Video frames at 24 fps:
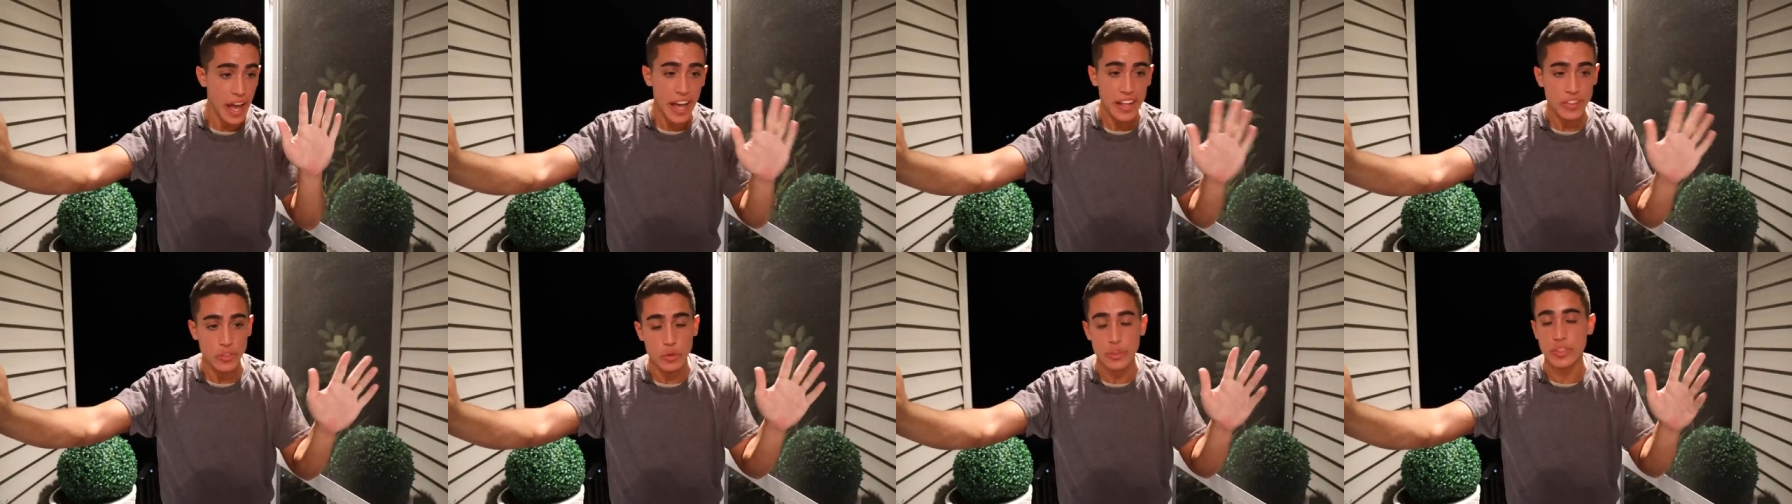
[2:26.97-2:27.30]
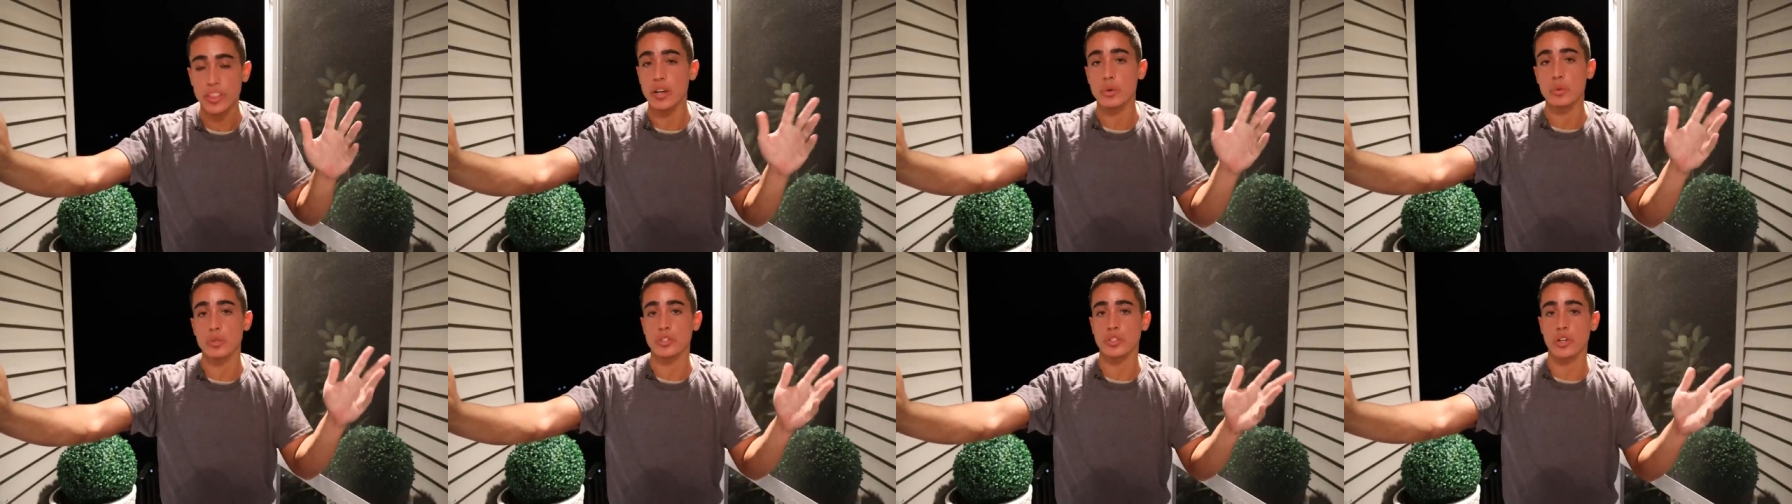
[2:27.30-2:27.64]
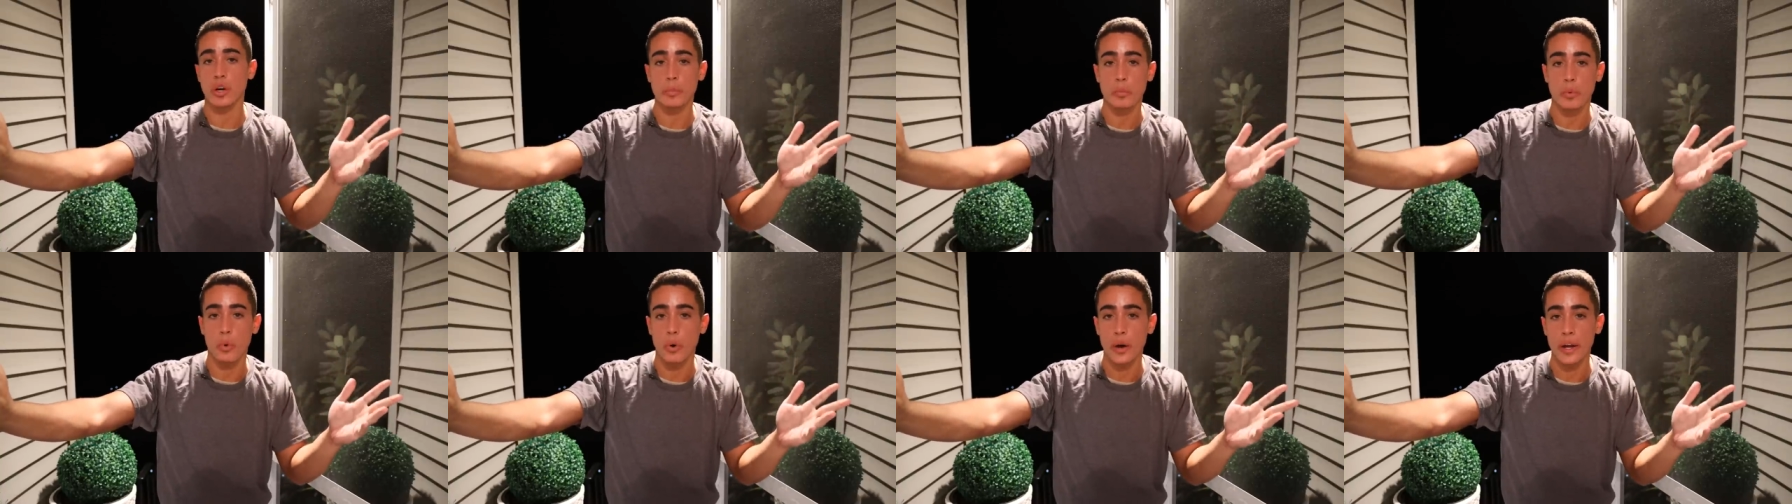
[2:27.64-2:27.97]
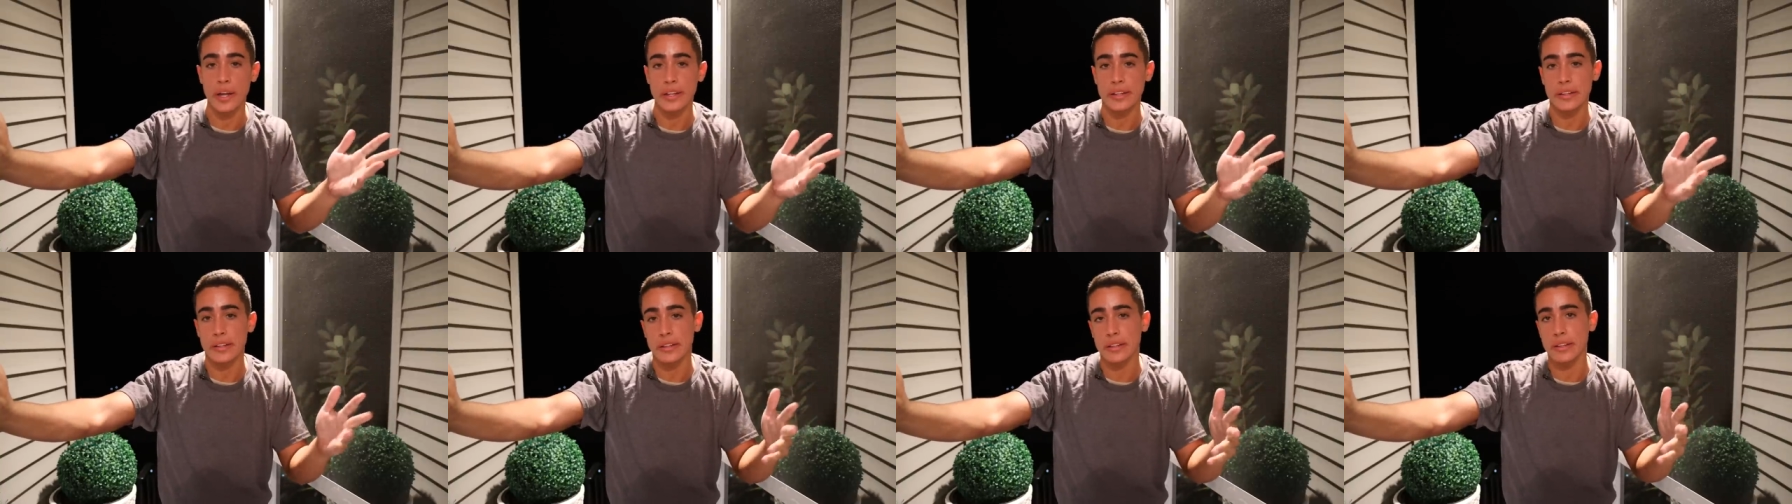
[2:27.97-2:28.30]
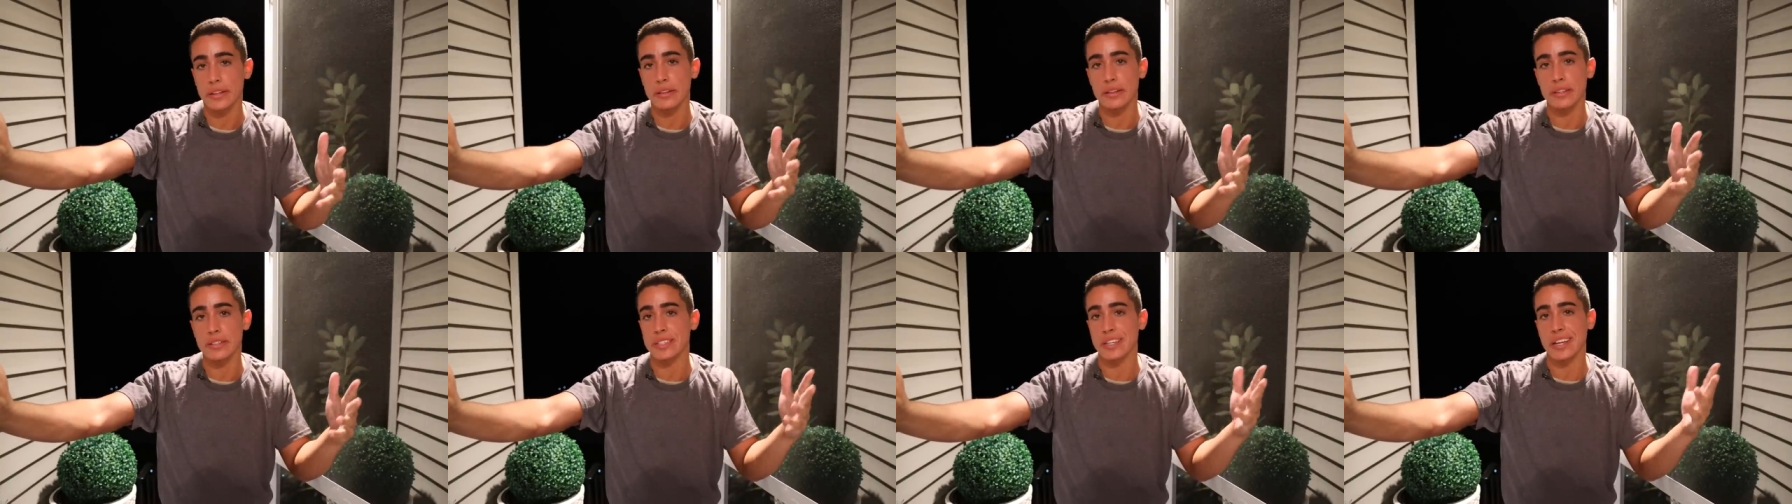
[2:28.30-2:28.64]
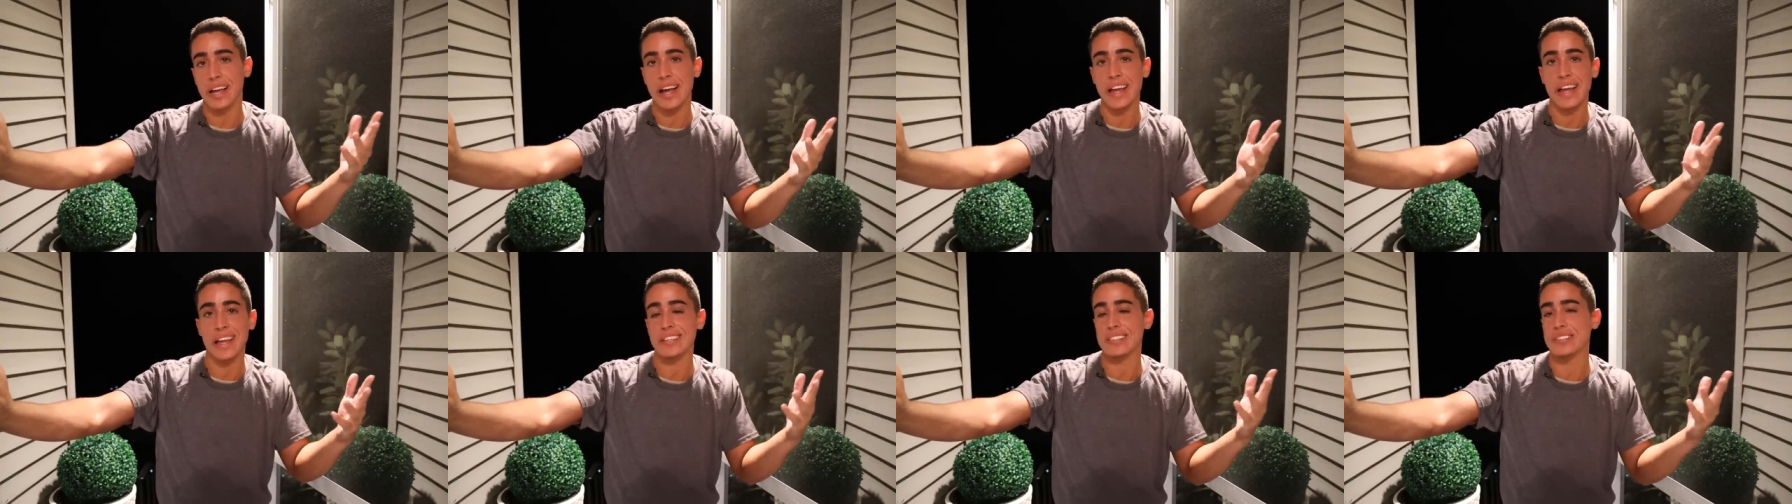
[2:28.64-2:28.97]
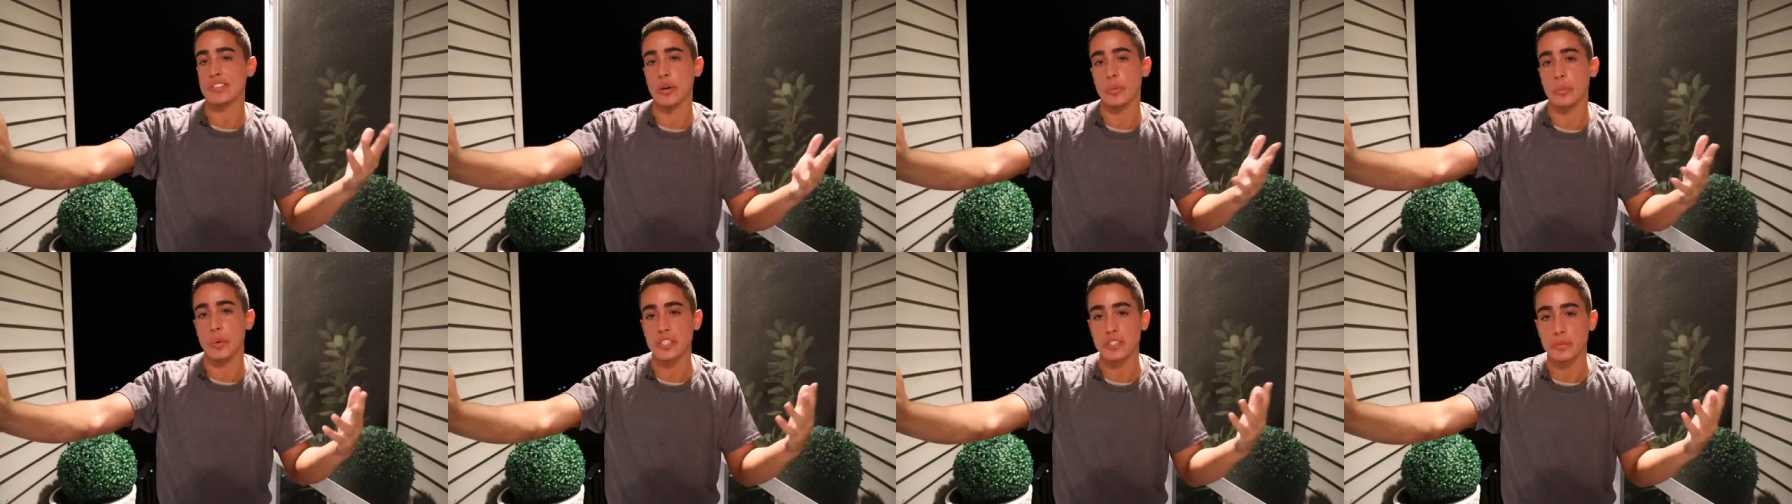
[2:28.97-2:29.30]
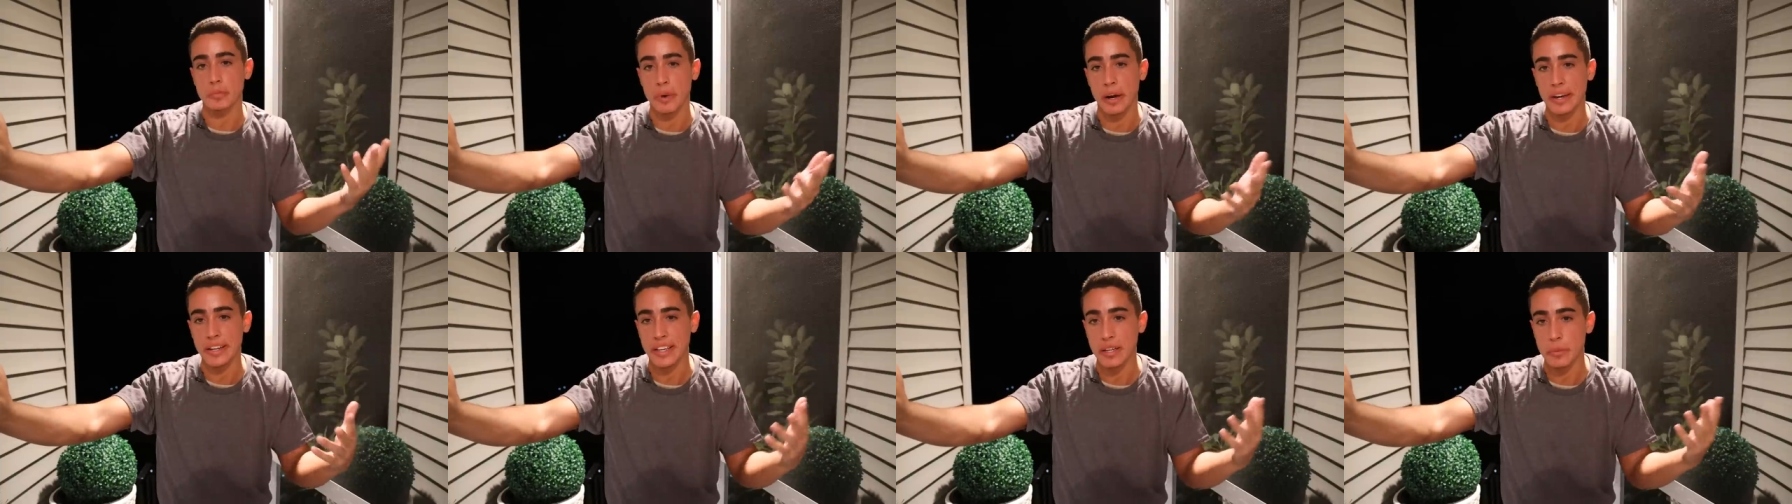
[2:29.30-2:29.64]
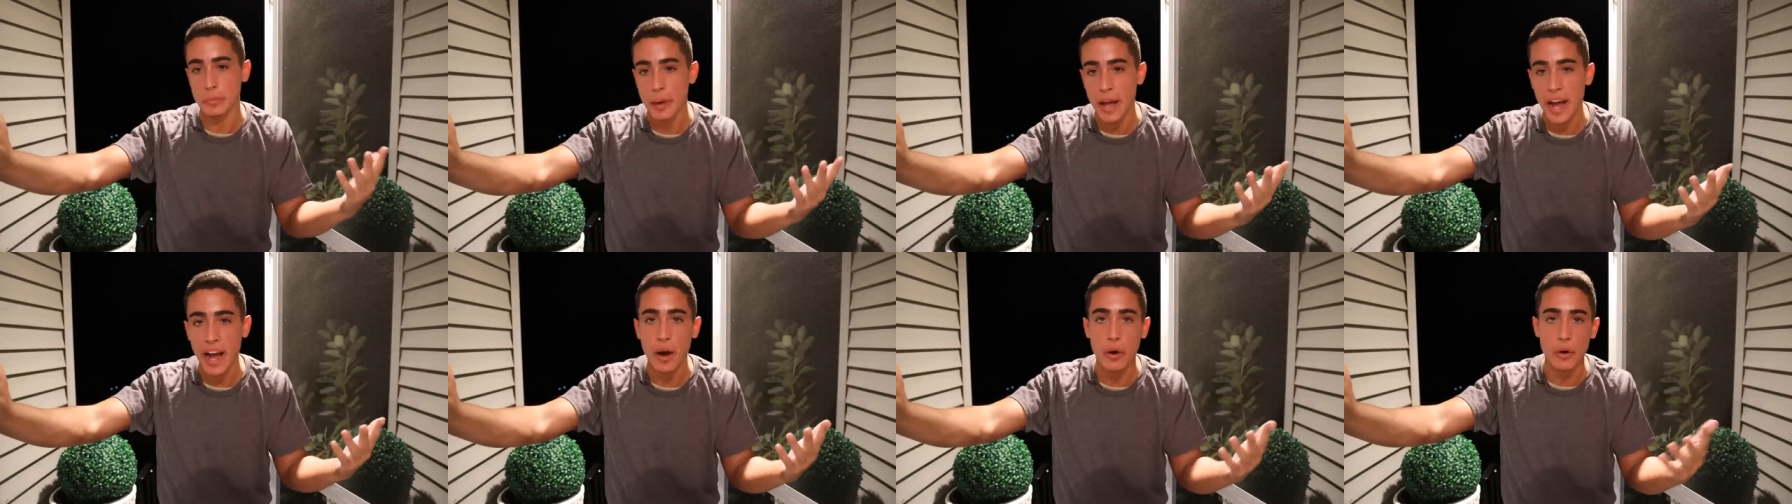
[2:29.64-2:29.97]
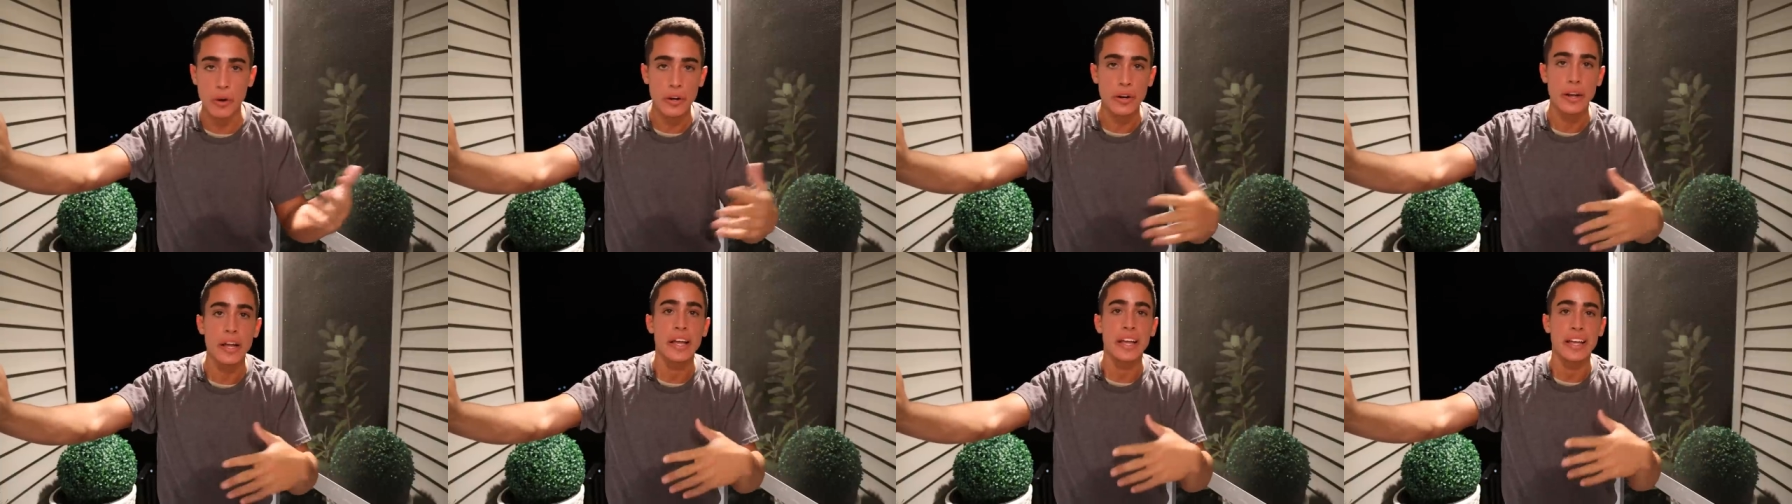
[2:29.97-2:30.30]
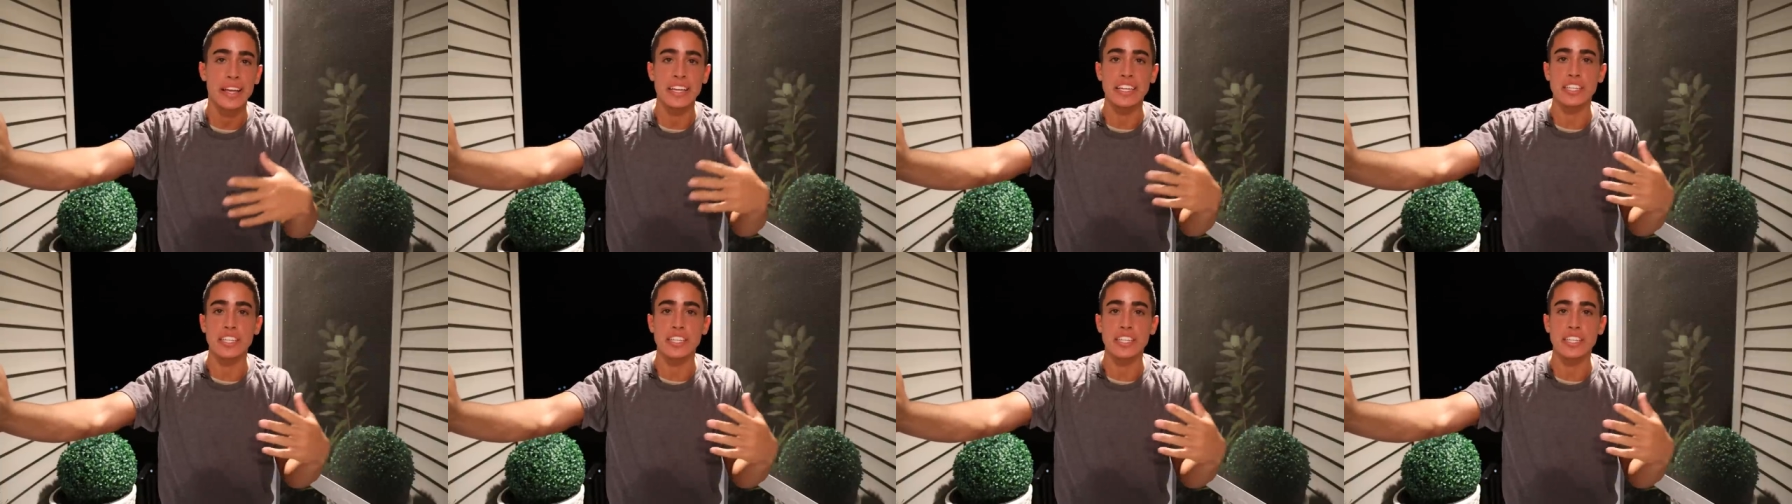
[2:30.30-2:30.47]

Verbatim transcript: I thought there was no point. This guy has so much money and power.